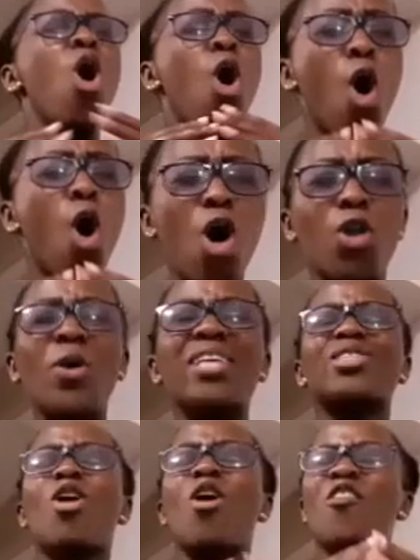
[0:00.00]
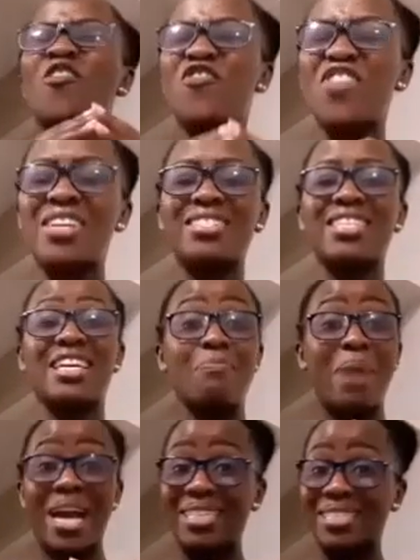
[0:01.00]
always offended
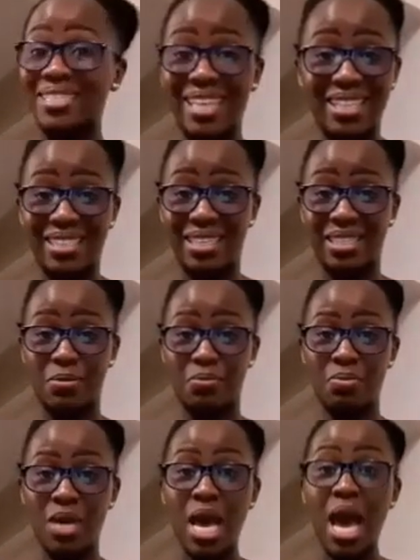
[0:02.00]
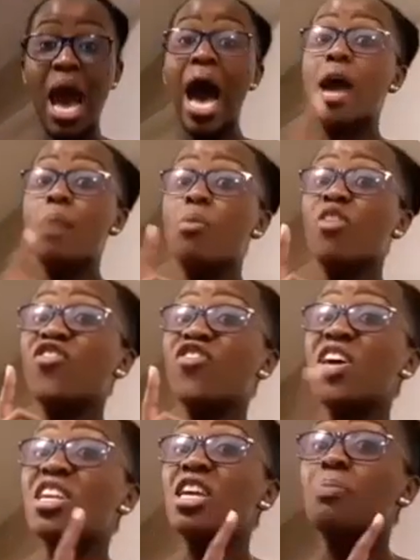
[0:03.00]
by sexism. I am
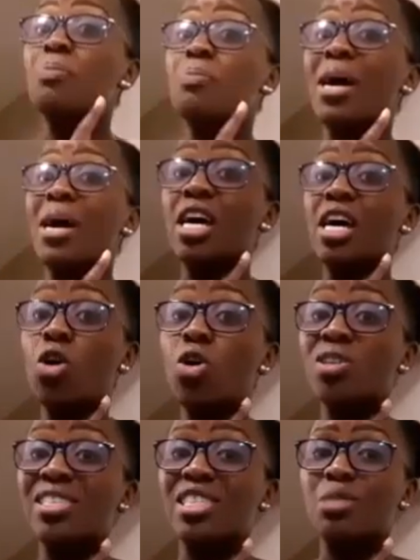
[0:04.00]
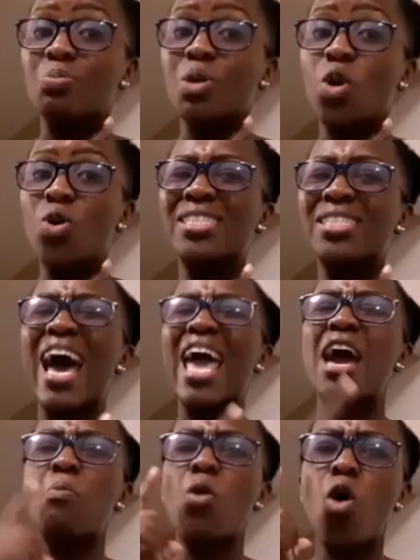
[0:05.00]
offended by their content because I
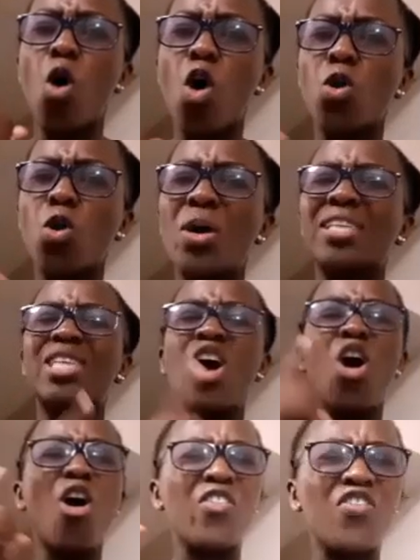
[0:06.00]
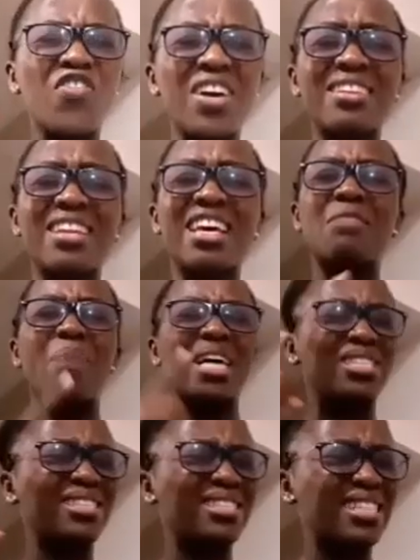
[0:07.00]
am always offended by
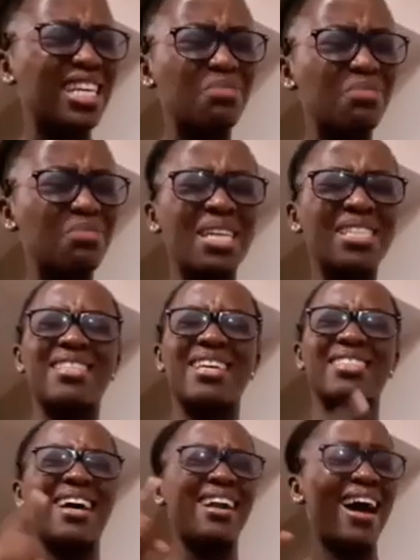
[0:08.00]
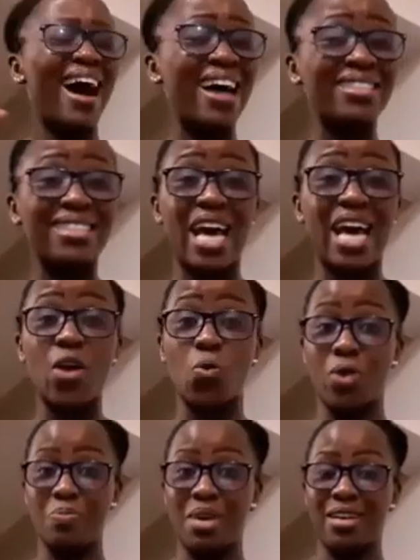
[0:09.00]
statements that are anti
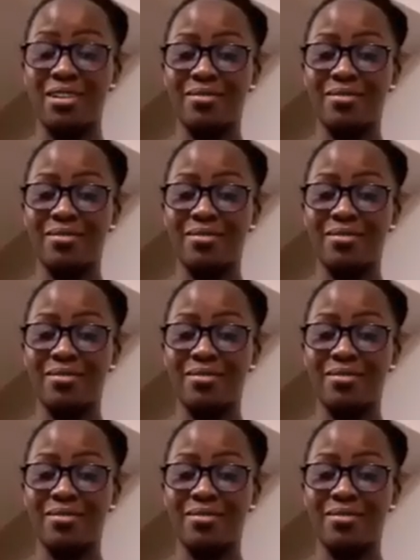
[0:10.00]
women.